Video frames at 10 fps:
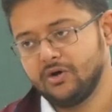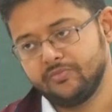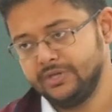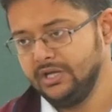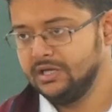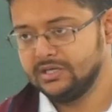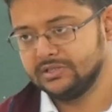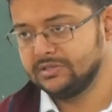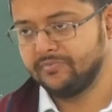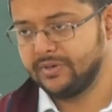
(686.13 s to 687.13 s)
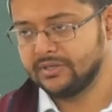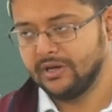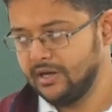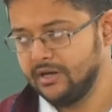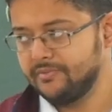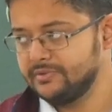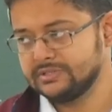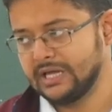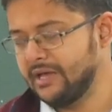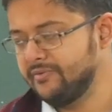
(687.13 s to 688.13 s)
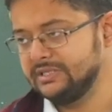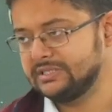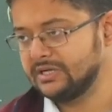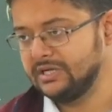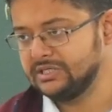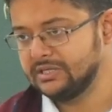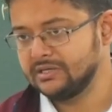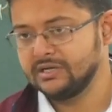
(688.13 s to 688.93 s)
of the salivary secretion.